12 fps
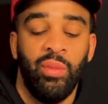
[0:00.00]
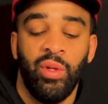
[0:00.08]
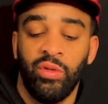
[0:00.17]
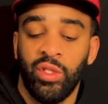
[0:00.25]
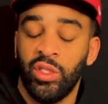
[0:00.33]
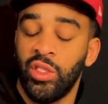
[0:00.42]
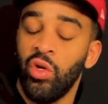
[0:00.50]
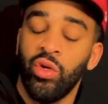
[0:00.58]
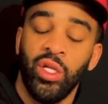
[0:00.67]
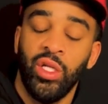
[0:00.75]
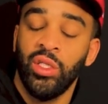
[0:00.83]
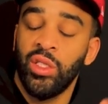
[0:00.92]
I mean, to
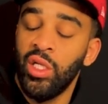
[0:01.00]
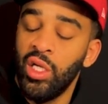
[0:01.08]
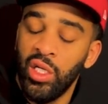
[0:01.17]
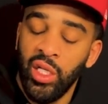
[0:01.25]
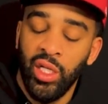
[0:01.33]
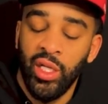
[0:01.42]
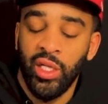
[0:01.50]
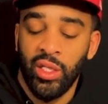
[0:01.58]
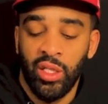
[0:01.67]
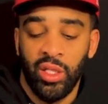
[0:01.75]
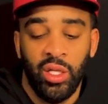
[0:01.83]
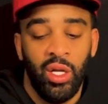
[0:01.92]
Turkey, then to the league,
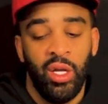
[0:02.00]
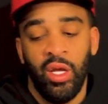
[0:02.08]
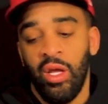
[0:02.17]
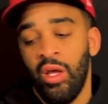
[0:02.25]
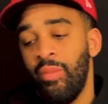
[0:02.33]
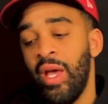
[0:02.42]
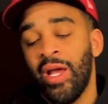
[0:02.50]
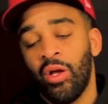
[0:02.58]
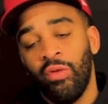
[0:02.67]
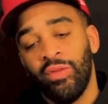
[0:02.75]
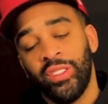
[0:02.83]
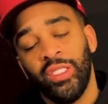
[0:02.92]
and then back
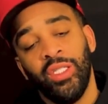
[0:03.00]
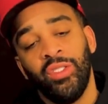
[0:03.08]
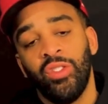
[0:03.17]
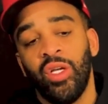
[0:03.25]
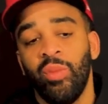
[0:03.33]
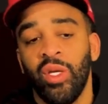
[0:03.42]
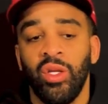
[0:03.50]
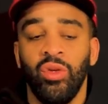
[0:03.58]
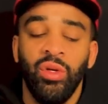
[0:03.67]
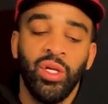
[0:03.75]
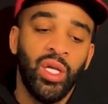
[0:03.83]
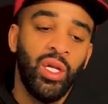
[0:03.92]
overseas, you know what I mean? You
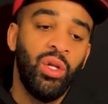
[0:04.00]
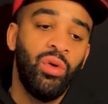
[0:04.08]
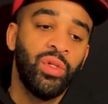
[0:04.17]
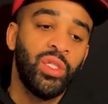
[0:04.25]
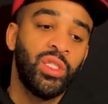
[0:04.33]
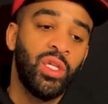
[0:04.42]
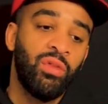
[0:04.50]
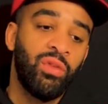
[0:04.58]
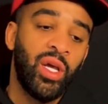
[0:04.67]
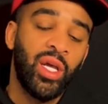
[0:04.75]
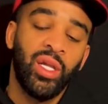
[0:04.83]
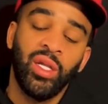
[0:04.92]
can get low on yourself,
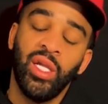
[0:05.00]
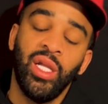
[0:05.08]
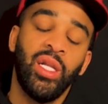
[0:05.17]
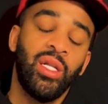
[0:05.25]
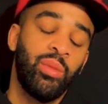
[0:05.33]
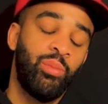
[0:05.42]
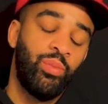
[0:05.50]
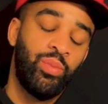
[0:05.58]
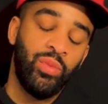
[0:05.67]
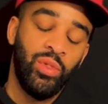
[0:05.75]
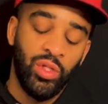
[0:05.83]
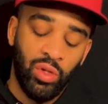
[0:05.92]
like getting,
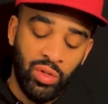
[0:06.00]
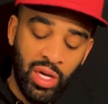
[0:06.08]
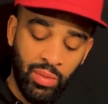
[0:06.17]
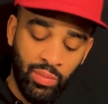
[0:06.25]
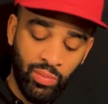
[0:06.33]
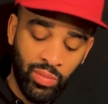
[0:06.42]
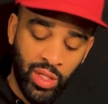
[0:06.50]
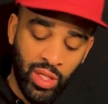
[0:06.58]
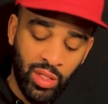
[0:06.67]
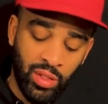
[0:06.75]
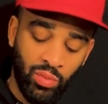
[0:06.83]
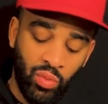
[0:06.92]
you know,
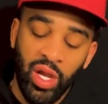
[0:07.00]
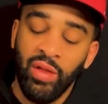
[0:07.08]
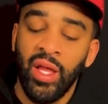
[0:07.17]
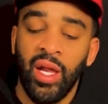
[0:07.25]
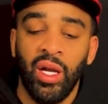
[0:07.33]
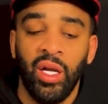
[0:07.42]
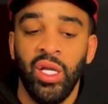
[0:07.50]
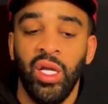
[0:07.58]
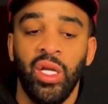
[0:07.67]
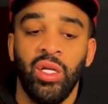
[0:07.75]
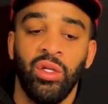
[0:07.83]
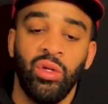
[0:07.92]
getting waved out of the
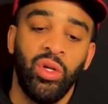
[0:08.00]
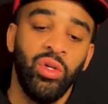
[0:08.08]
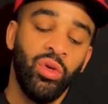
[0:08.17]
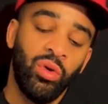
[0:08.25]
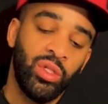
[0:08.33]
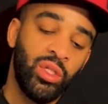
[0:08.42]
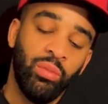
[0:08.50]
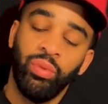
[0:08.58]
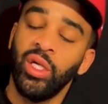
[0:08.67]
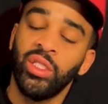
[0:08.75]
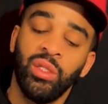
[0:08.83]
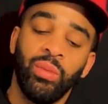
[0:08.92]
league, you know, you can go into
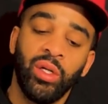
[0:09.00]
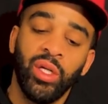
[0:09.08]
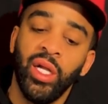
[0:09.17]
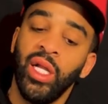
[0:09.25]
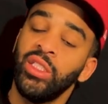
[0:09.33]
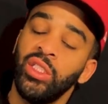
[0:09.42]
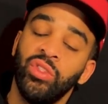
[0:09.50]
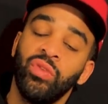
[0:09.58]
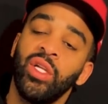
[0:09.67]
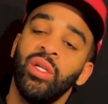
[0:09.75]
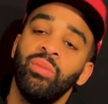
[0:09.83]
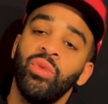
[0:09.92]
depression about that. That's your
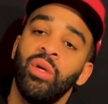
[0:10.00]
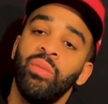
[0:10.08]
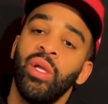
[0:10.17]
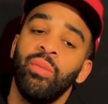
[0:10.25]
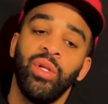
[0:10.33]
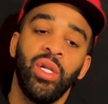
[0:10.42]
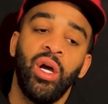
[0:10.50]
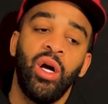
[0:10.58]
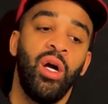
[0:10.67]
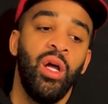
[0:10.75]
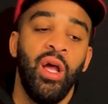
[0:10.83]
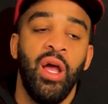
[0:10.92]
dream. I mean? But
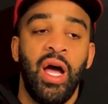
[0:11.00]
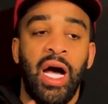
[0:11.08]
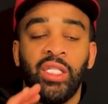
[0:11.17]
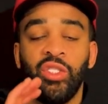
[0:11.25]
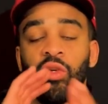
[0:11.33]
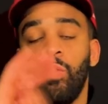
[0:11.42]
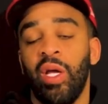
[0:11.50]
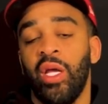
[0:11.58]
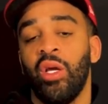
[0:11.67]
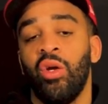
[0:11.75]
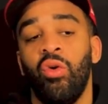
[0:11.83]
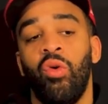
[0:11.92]
no, I just know my
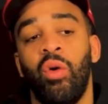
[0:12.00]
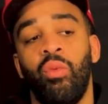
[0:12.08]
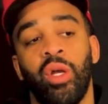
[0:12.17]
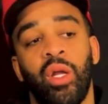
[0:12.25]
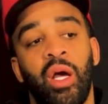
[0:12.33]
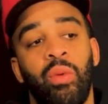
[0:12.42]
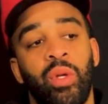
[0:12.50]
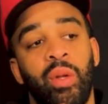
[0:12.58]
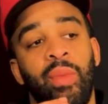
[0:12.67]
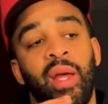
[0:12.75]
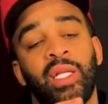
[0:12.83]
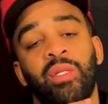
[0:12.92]
end goal. I
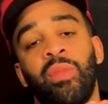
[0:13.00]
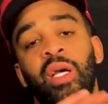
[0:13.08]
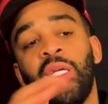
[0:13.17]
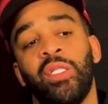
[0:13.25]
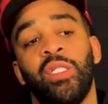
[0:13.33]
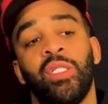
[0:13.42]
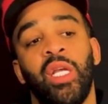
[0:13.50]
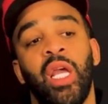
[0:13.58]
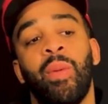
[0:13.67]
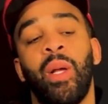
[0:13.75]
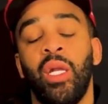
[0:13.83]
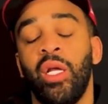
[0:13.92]
want to maximize this
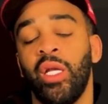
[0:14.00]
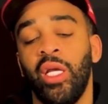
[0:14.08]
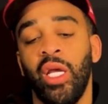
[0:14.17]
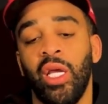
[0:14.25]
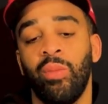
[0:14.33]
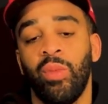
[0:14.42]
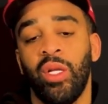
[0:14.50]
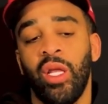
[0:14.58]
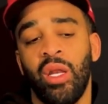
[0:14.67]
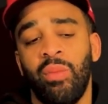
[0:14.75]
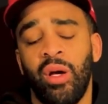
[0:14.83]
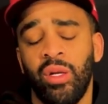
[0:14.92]
game. I love the game. It
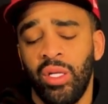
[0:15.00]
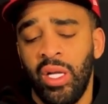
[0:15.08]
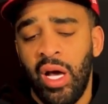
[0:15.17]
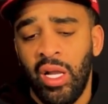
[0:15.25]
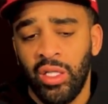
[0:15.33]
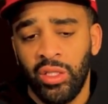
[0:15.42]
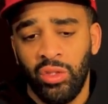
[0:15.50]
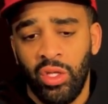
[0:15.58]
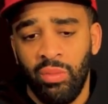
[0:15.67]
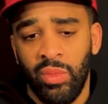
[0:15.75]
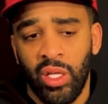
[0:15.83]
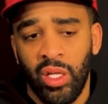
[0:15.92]
ain't about the dollars, you
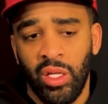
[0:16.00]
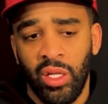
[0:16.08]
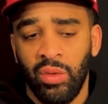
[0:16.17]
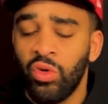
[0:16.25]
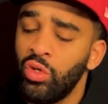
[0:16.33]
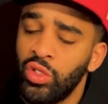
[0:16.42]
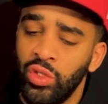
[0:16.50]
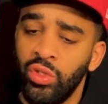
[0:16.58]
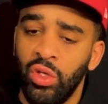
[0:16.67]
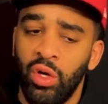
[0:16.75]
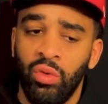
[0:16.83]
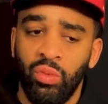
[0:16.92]
know what I mean? Of course, you
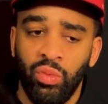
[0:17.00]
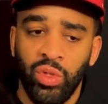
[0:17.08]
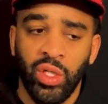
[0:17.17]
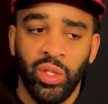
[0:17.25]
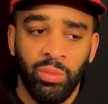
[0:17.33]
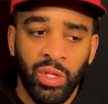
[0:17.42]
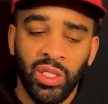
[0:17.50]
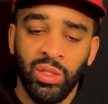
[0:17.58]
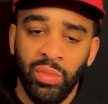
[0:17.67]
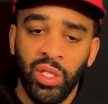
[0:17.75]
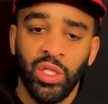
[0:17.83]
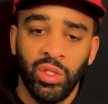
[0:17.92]
know, when it comes
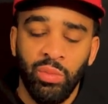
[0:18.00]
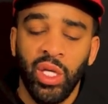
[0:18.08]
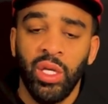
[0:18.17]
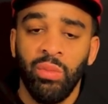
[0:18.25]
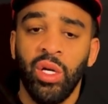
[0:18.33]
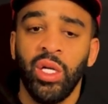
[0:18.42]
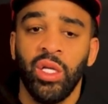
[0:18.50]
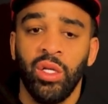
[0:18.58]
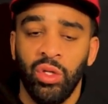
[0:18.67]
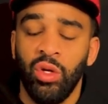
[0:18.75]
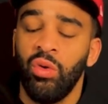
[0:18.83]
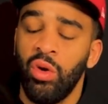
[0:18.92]
to business, you make your money,
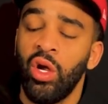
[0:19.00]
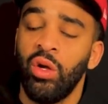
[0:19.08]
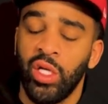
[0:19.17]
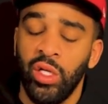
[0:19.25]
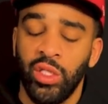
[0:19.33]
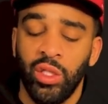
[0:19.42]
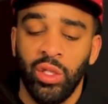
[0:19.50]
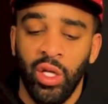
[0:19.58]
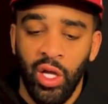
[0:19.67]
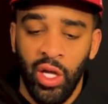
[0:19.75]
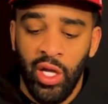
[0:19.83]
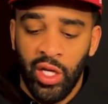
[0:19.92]
you know,
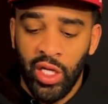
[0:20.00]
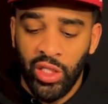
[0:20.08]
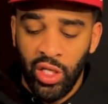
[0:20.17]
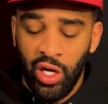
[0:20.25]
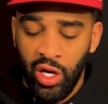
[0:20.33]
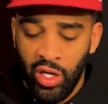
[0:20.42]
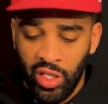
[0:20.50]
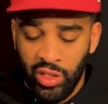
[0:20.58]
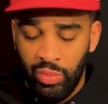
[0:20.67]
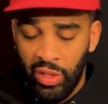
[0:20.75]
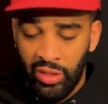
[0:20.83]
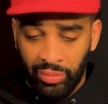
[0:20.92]
get your earnings,
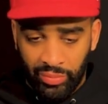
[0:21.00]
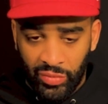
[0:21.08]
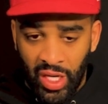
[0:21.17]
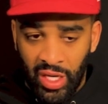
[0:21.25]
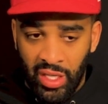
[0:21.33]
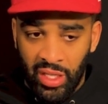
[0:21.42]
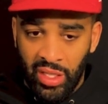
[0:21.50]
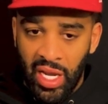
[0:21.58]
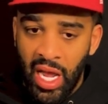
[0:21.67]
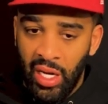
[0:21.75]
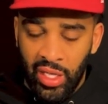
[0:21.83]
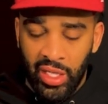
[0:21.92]
but at the end of the
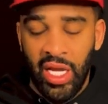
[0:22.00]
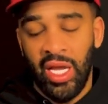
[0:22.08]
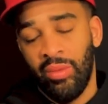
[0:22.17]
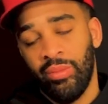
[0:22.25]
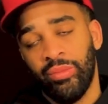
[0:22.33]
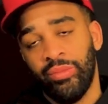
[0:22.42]
day, I love the game.